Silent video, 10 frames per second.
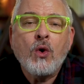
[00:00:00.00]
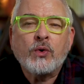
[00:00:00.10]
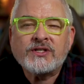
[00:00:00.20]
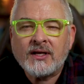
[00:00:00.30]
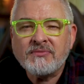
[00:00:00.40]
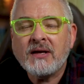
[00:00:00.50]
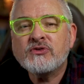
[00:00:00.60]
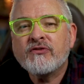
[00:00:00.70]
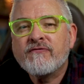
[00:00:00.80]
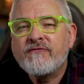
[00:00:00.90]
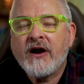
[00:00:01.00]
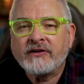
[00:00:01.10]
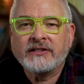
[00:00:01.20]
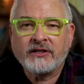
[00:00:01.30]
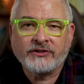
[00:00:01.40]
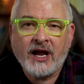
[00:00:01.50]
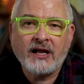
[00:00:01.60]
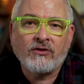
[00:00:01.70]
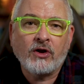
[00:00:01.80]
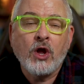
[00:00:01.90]
where sometimes there's very little
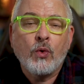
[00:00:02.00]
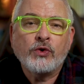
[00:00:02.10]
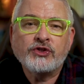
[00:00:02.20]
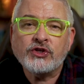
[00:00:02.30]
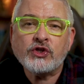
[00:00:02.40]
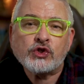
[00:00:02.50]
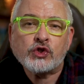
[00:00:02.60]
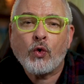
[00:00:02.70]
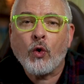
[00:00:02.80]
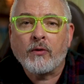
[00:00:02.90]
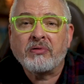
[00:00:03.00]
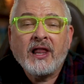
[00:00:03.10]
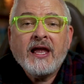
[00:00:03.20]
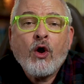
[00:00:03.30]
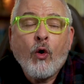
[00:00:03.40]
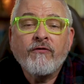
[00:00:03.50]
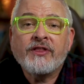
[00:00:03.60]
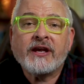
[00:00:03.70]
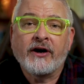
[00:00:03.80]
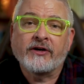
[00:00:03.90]
dialogue, with just a score playing over
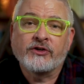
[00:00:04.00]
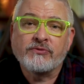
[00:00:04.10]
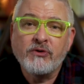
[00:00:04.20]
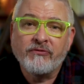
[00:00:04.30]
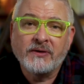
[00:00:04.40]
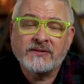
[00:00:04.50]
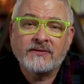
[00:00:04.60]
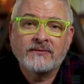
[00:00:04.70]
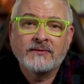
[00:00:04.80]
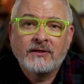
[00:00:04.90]
the character's movements.